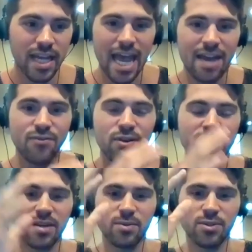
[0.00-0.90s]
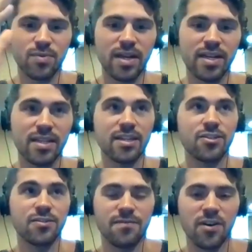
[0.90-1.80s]
everything was ready, that it
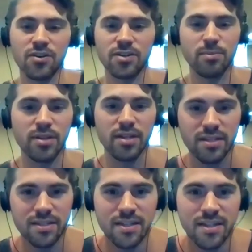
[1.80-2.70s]
just fell into place.